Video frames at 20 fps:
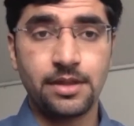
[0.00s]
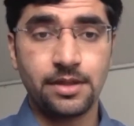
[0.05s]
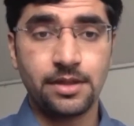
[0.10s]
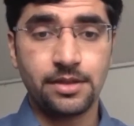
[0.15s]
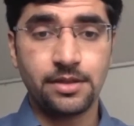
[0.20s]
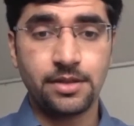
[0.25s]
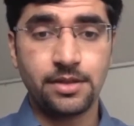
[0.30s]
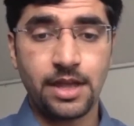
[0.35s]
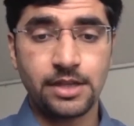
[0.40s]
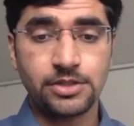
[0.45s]

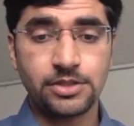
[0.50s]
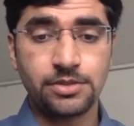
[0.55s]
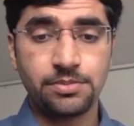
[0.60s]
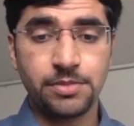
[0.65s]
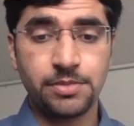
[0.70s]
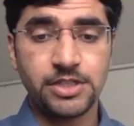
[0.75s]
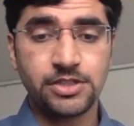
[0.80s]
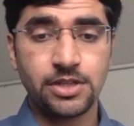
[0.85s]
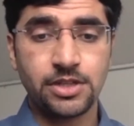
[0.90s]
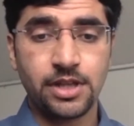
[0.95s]
I should
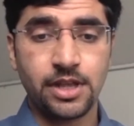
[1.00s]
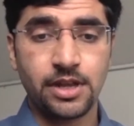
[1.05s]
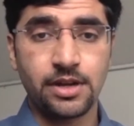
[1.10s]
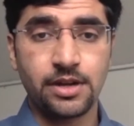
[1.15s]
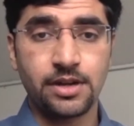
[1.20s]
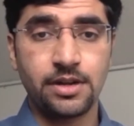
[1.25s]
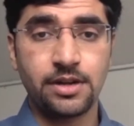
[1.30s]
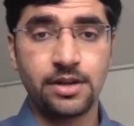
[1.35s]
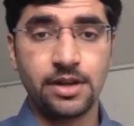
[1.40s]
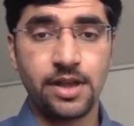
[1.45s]
mention
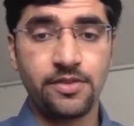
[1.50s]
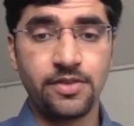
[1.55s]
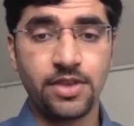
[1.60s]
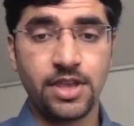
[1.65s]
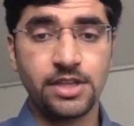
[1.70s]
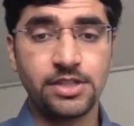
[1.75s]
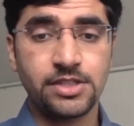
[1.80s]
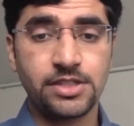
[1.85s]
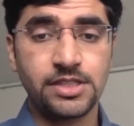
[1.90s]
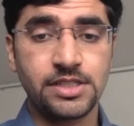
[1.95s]
here,
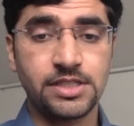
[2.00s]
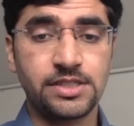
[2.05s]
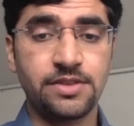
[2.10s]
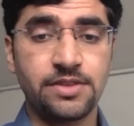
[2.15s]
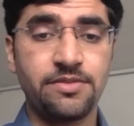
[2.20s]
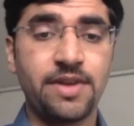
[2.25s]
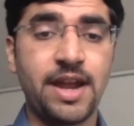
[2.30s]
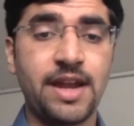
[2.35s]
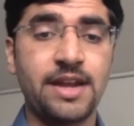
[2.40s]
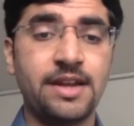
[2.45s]
navigation is
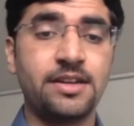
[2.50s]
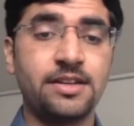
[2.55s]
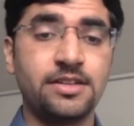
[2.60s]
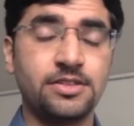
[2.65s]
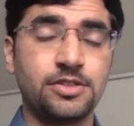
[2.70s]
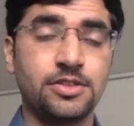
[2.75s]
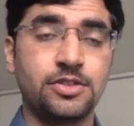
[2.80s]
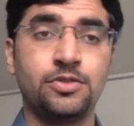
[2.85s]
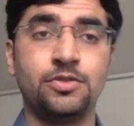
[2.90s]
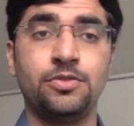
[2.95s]
divided
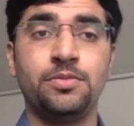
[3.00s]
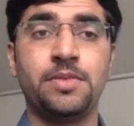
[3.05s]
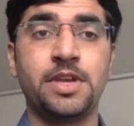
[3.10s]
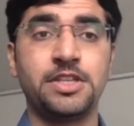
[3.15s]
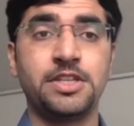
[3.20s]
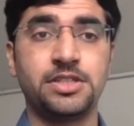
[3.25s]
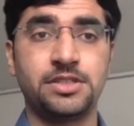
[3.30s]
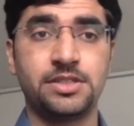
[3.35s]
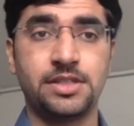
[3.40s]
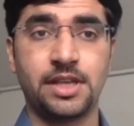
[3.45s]
into two
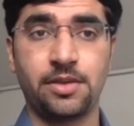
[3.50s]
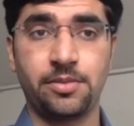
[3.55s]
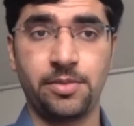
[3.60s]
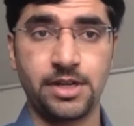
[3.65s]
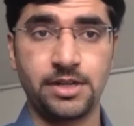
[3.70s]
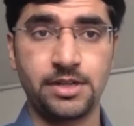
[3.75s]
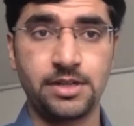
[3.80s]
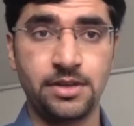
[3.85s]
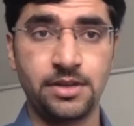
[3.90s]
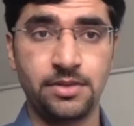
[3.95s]
major
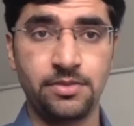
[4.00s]
segments.